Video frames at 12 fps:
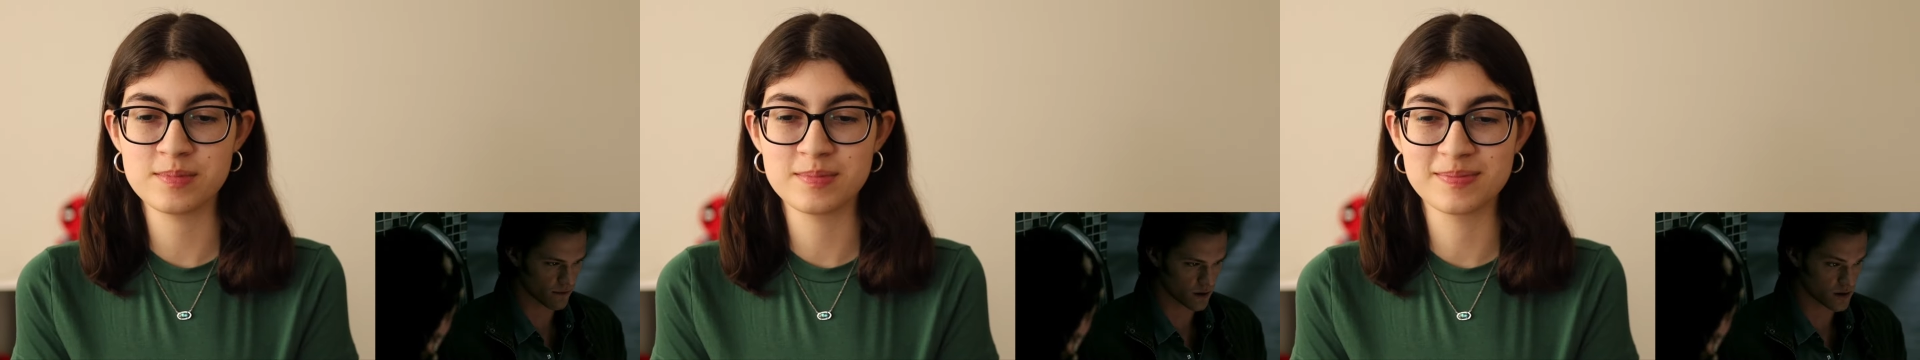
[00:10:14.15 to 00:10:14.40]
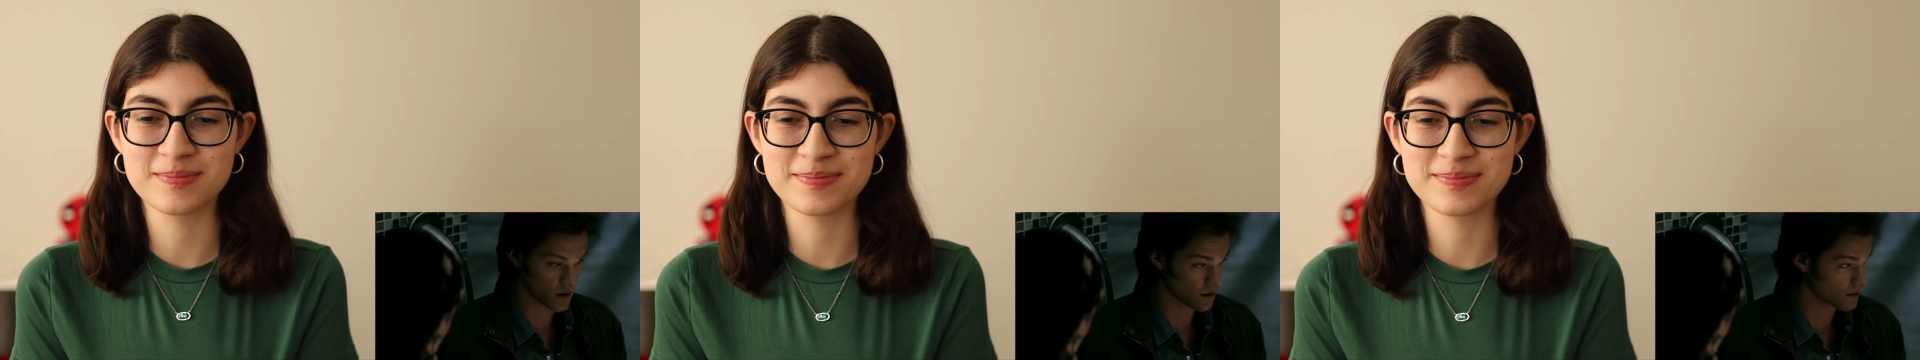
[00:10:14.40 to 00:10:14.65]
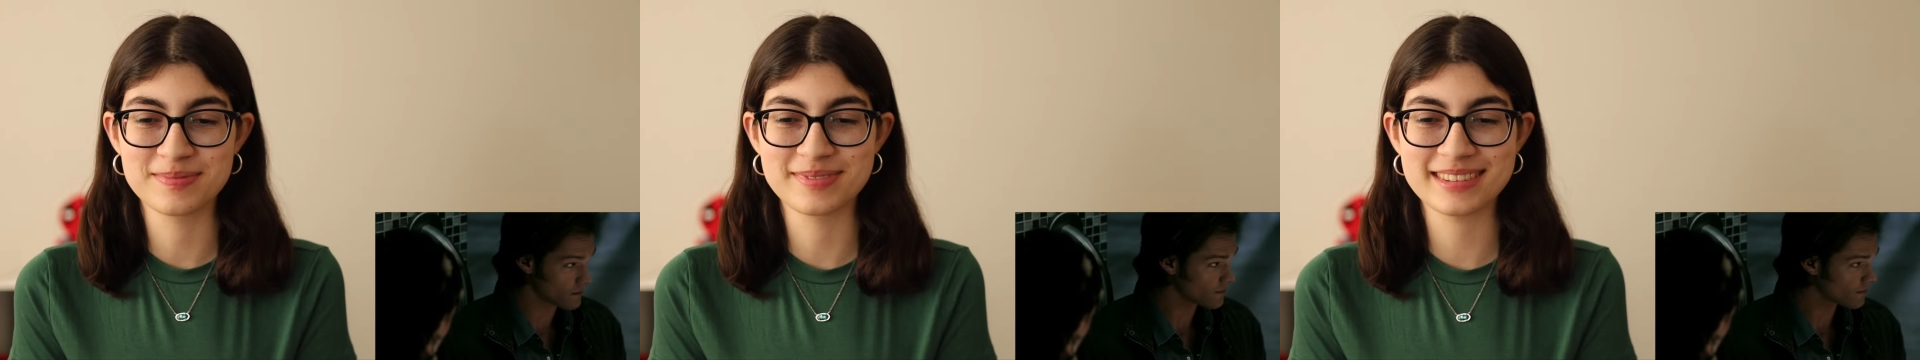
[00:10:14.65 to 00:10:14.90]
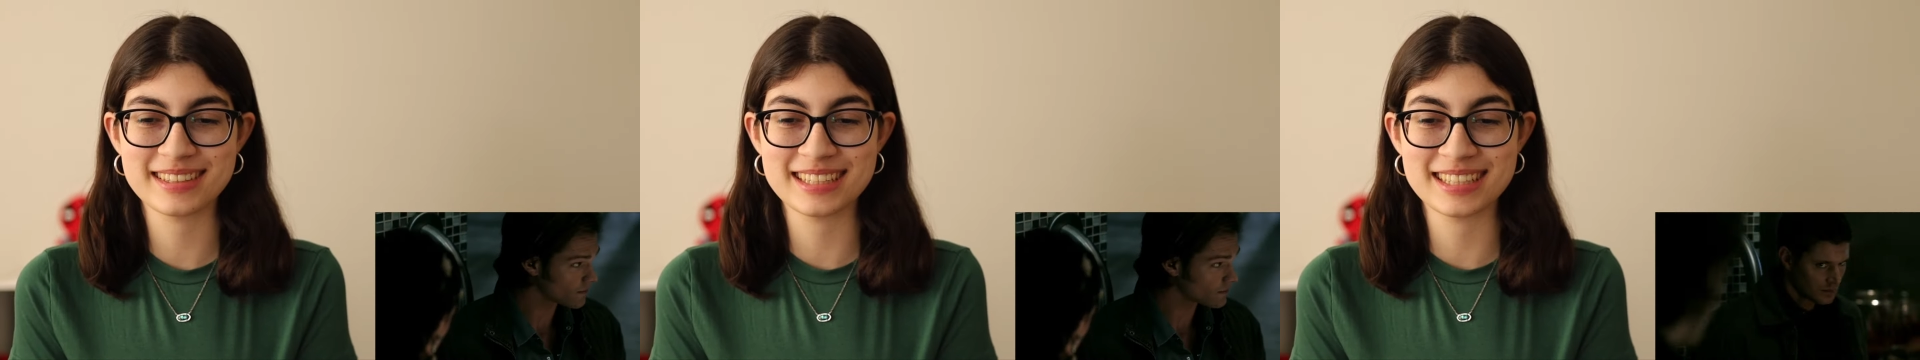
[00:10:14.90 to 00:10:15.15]
Speaker 1: for each other.
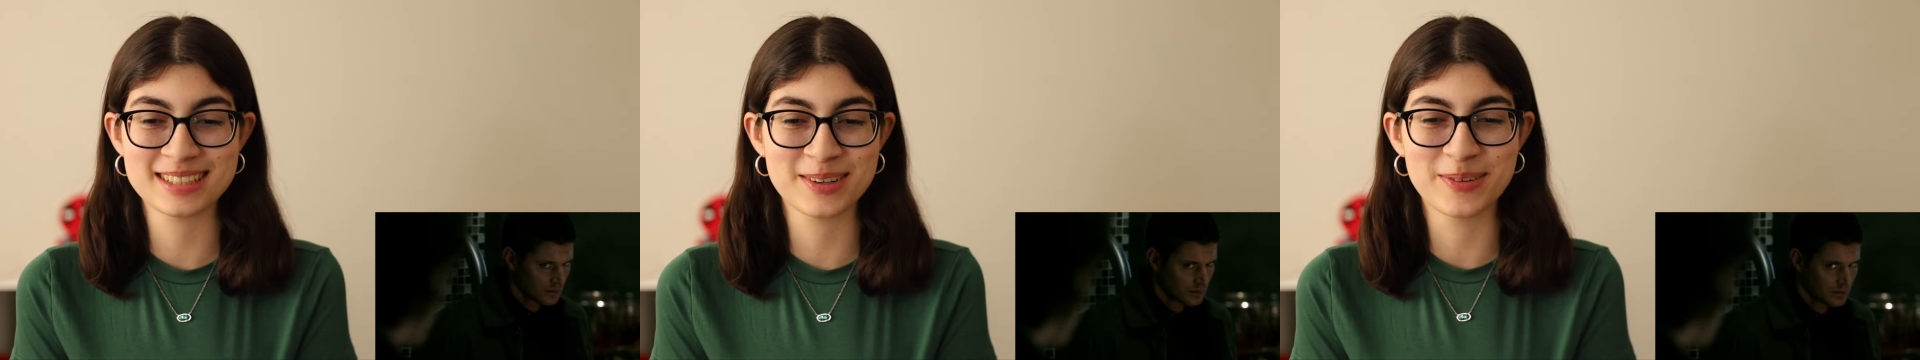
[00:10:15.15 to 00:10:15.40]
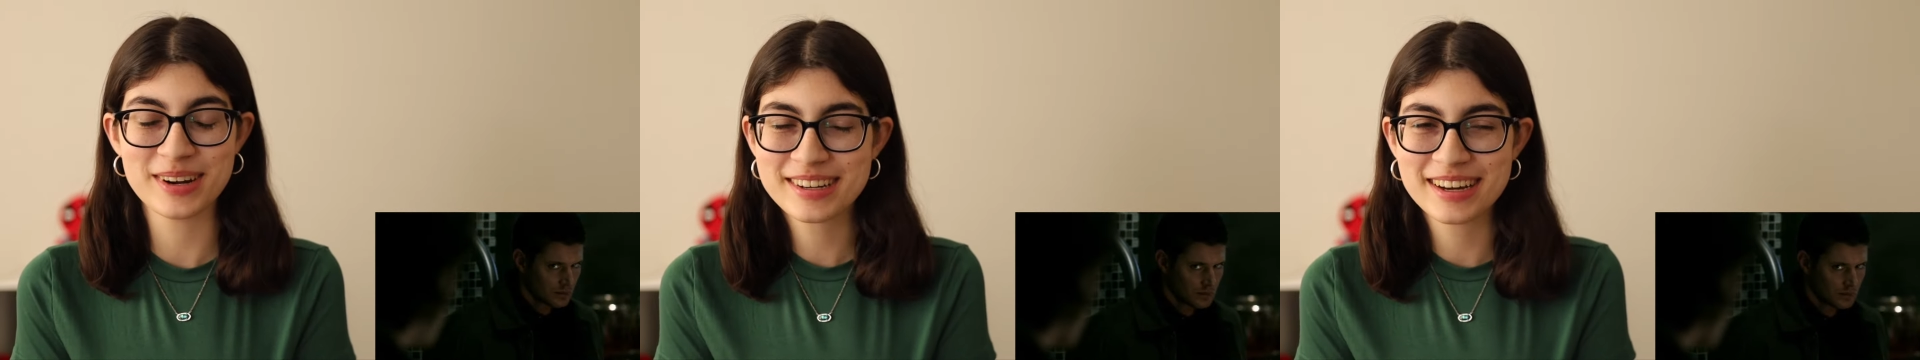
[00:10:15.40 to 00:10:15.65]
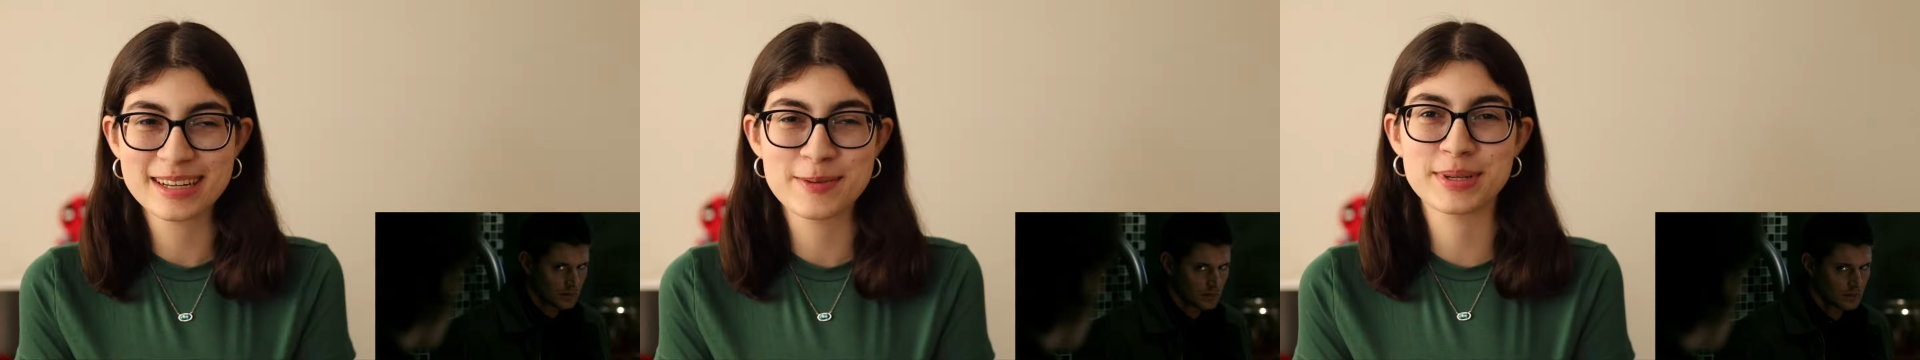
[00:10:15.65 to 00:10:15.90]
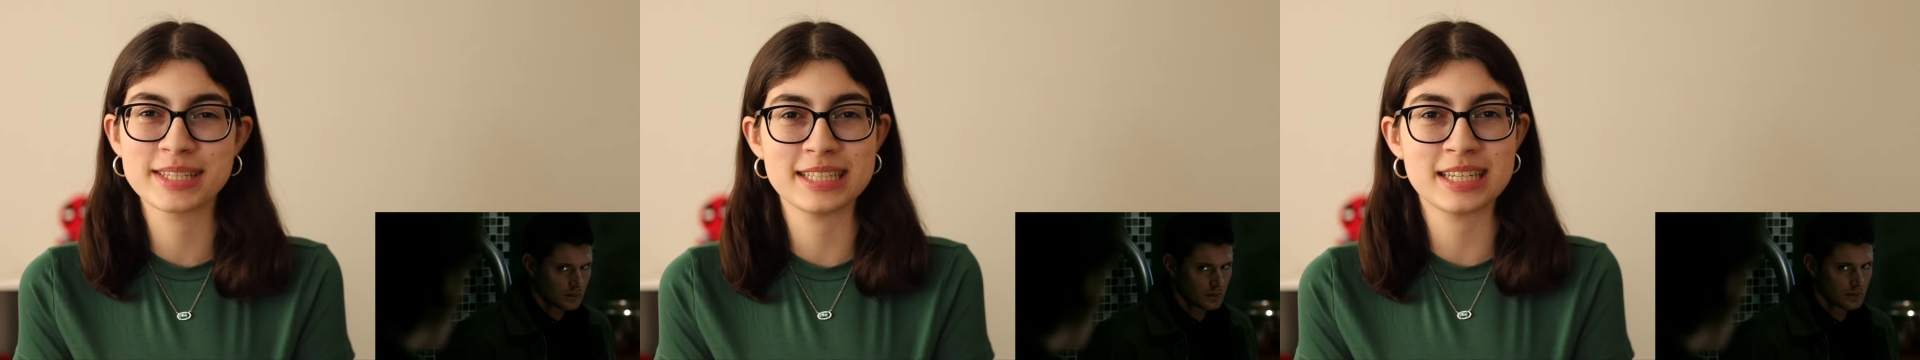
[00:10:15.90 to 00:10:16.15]
It doesn't work on
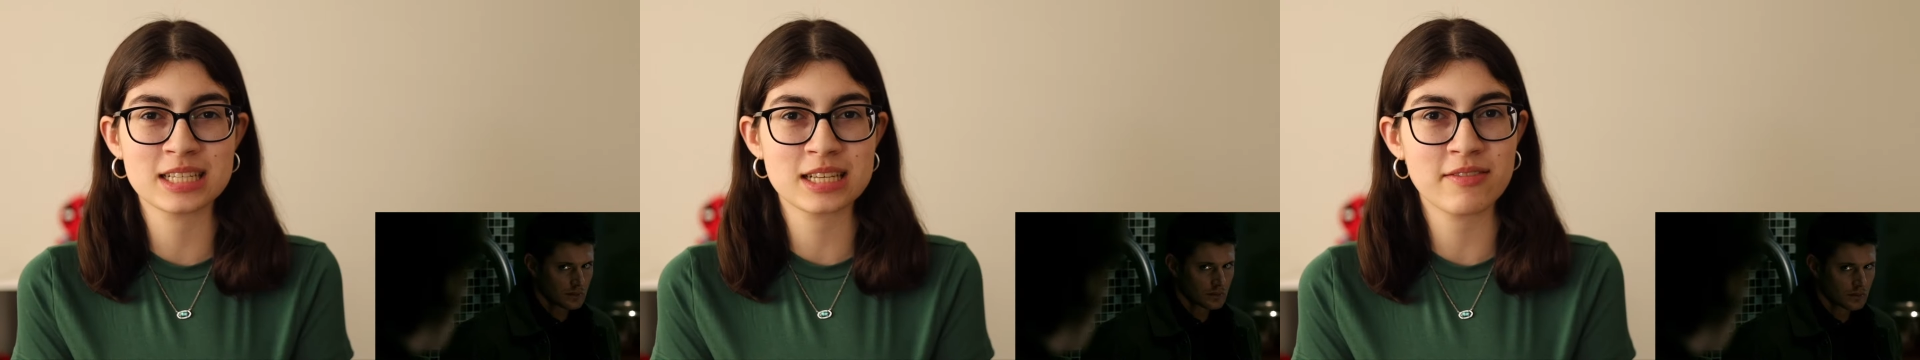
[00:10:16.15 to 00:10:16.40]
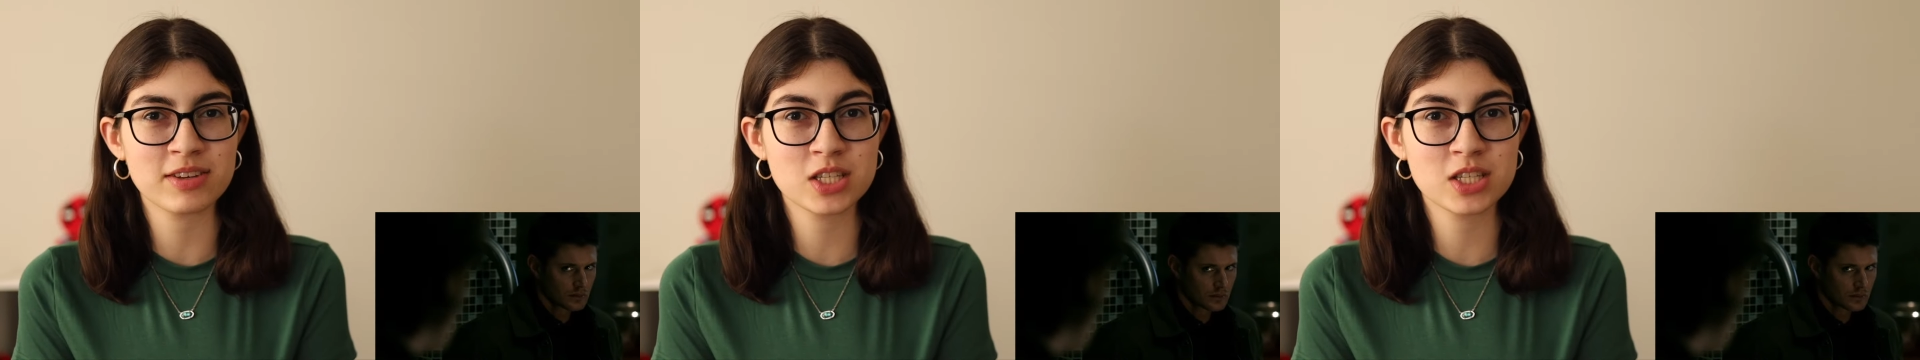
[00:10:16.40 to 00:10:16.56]
him because he doesn't have a